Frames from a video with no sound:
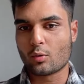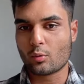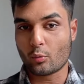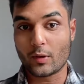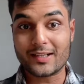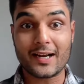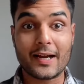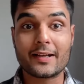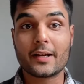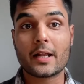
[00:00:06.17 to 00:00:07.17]
What
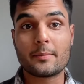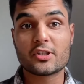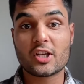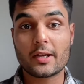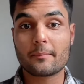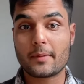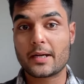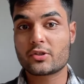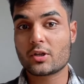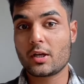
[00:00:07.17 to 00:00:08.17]
I did, I'll be sharing my
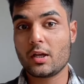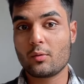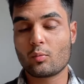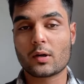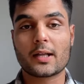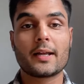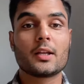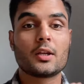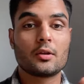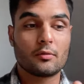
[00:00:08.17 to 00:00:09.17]
journey, what
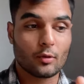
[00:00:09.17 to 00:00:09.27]
I